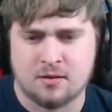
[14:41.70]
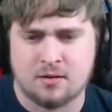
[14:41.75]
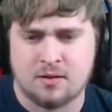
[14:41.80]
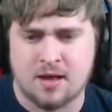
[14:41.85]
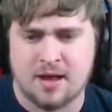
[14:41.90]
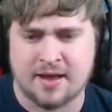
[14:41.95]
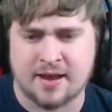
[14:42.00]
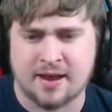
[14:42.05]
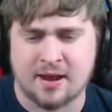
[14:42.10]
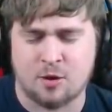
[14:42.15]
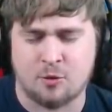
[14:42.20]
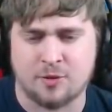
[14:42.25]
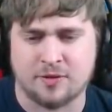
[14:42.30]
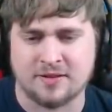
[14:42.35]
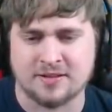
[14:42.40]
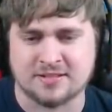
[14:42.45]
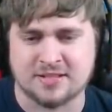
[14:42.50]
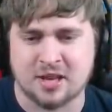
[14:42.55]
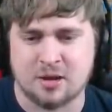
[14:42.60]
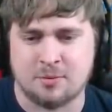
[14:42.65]
Like, I don't think
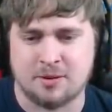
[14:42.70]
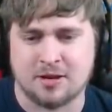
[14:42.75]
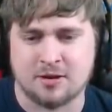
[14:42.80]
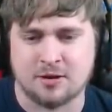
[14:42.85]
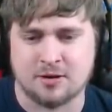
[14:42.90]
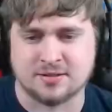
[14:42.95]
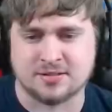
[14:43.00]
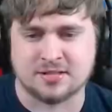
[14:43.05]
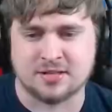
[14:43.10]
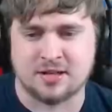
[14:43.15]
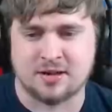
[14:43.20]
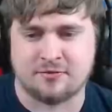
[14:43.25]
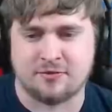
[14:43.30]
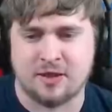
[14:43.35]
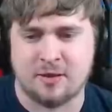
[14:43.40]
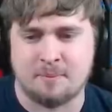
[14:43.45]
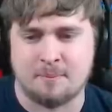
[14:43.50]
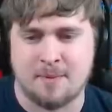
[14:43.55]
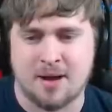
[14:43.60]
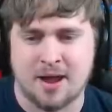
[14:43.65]
this is going to be close enough.
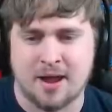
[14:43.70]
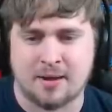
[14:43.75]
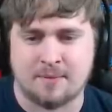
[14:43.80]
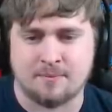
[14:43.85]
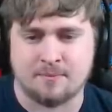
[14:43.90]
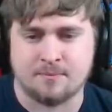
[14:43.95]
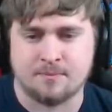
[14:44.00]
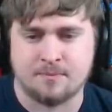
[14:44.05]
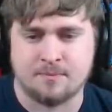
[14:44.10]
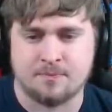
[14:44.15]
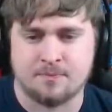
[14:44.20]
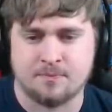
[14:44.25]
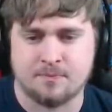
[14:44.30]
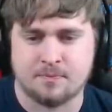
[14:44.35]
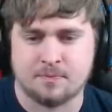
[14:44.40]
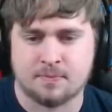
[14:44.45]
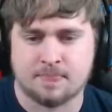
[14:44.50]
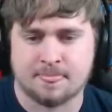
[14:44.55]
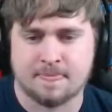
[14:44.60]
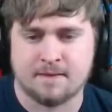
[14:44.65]
It might.
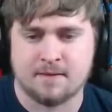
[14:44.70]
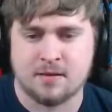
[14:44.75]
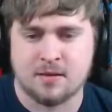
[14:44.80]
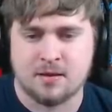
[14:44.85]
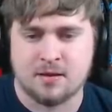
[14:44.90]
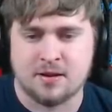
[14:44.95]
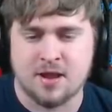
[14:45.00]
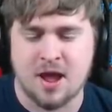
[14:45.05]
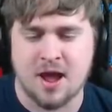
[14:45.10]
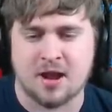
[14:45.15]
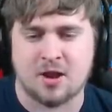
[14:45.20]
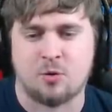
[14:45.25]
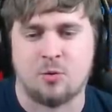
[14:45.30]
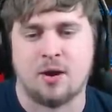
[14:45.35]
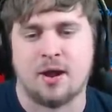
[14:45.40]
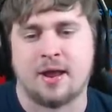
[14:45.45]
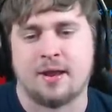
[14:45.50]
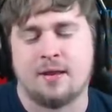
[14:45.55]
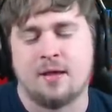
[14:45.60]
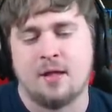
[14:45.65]
Not
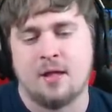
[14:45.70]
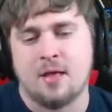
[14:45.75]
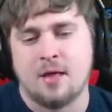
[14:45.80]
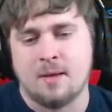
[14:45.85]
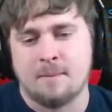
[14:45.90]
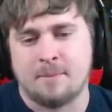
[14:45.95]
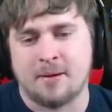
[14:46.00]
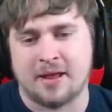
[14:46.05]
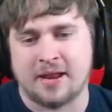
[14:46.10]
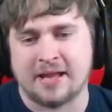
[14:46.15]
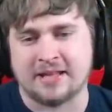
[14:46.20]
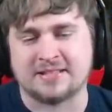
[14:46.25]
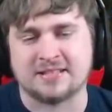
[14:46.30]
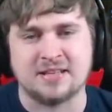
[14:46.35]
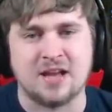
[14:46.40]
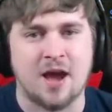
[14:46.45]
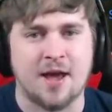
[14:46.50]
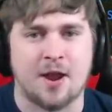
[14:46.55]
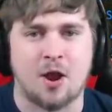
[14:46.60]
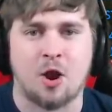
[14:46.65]
quite. But it's
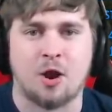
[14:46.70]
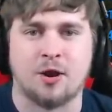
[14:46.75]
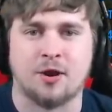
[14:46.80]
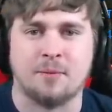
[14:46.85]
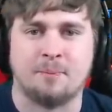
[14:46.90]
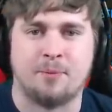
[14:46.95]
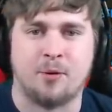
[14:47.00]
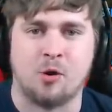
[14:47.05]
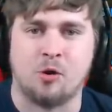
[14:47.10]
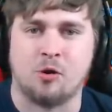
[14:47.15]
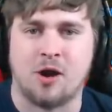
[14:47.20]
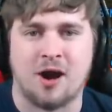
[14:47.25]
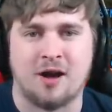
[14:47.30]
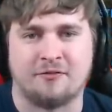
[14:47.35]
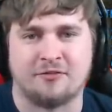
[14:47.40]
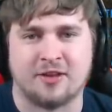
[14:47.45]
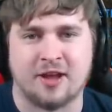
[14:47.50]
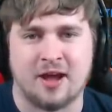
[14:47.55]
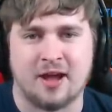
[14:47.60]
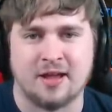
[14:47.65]
not hard to pull
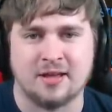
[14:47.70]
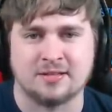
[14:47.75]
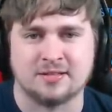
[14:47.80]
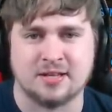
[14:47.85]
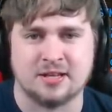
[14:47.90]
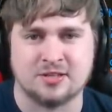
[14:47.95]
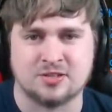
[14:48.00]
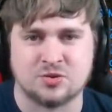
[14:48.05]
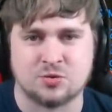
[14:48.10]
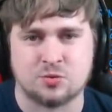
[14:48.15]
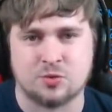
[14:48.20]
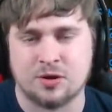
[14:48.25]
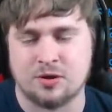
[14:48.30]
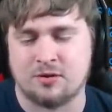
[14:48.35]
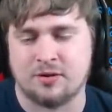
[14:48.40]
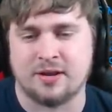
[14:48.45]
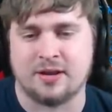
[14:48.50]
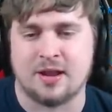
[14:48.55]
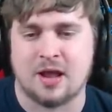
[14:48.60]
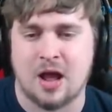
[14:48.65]
off, guys. It's
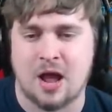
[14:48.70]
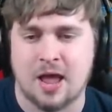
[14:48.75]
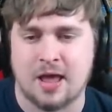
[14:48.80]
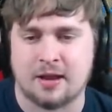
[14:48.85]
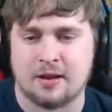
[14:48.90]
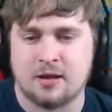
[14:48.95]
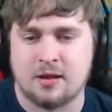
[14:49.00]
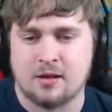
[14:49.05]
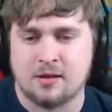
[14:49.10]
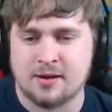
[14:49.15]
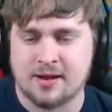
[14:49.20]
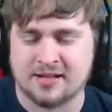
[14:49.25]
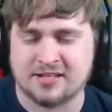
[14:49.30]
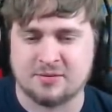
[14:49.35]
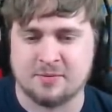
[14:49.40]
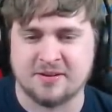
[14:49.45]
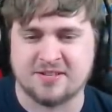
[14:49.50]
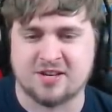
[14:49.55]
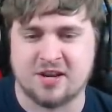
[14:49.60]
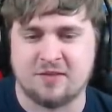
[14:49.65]
really not. Not to
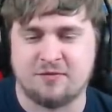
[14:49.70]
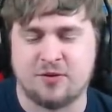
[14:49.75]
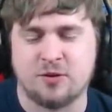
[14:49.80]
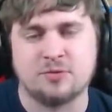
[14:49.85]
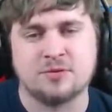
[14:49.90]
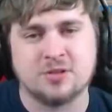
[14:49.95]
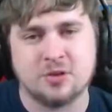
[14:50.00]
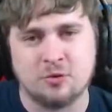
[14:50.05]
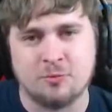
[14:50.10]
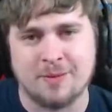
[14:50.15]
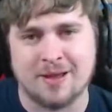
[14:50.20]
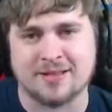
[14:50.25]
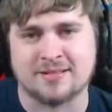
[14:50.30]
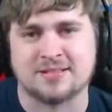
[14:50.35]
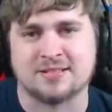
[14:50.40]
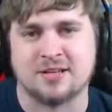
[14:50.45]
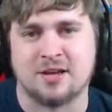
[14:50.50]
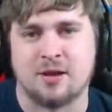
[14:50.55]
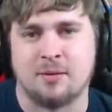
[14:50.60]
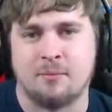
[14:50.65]
mention, if you do
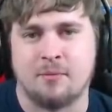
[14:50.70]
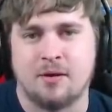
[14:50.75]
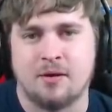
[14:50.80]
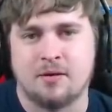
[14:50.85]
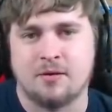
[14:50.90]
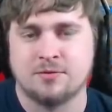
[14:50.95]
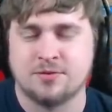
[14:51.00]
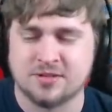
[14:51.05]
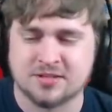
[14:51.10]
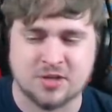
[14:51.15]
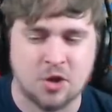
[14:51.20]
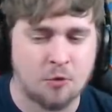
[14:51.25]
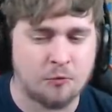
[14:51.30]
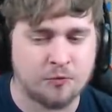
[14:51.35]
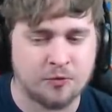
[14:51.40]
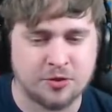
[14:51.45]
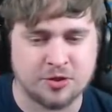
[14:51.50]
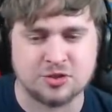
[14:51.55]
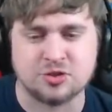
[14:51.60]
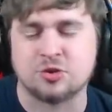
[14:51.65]
mess up, just go
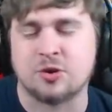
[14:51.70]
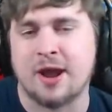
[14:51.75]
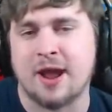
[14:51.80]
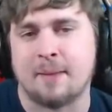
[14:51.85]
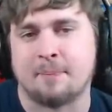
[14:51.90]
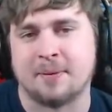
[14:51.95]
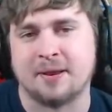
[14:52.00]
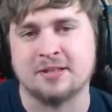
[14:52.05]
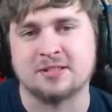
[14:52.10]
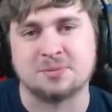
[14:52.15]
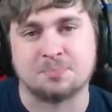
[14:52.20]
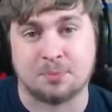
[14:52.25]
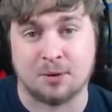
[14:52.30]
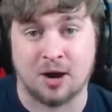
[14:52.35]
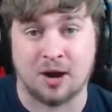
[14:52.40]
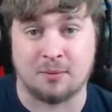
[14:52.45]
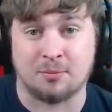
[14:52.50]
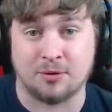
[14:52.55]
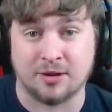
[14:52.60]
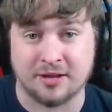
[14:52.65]
for the trap. It's
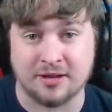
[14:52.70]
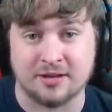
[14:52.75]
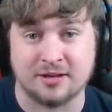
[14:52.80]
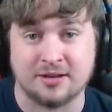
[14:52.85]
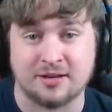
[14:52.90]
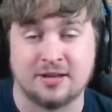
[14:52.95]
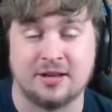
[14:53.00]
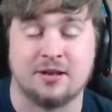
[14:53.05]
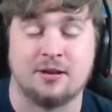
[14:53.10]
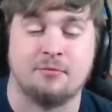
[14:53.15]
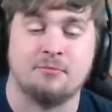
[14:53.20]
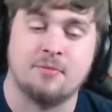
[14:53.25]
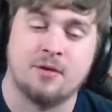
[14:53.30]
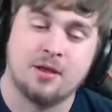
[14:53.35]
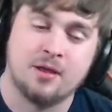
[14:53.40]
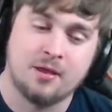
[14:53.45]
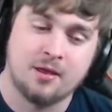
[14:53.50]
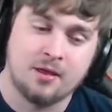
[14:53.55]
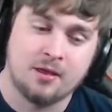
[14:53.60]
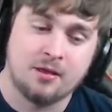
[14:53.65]
probably going to get them.
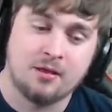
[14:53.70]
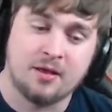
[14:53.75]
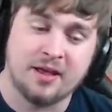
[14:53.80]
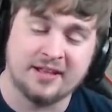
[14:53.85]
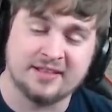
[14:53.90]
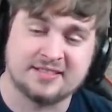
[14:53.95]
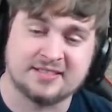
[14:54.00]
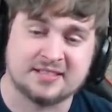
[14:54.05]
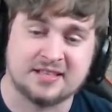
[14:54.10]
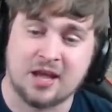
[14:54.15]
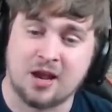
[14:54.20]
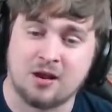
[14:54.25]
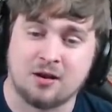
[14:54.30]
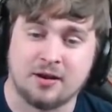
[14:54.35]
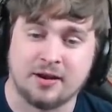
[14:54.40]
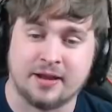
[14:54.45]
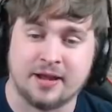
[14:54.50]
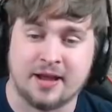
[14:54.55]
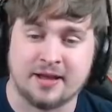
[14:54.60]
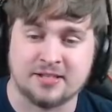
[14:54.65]
It's
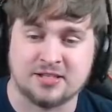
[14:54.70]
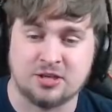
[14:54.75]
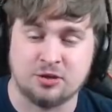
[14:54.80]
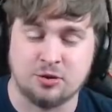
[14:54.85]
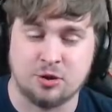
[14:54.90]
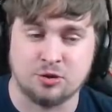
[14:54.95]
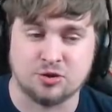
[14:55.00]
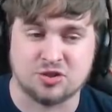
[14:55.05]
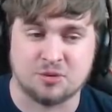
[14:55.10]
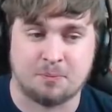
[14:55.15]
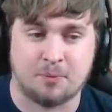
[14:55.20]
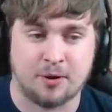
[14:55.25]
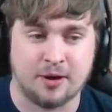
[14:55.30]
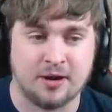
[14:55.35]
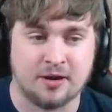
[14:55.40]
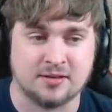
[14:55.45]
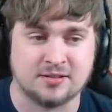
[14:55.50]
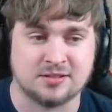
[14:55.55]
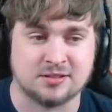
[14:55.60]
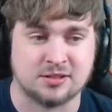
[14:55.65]
scary, guys. You Nusha
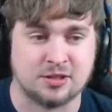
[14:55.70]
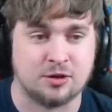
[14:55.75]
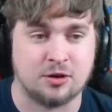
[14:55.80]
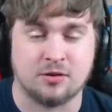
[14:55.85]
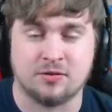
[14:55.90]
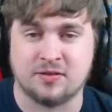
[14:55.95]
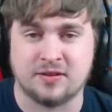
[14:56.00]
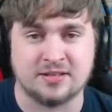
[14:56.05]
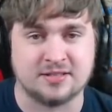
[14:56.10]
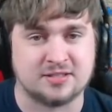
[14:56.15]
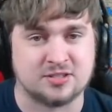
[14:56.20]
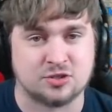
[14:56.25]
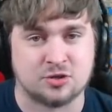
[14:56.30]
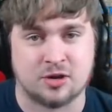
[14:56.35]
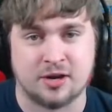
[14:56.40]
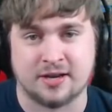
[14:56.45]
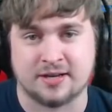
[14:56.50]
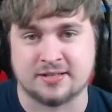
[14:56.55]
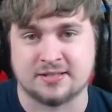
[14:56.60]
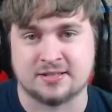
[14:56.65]
players, learn these
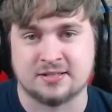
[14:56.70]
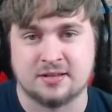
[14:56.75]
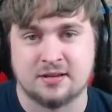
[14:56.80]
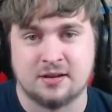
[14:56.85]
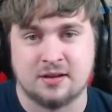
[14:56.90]
tricks.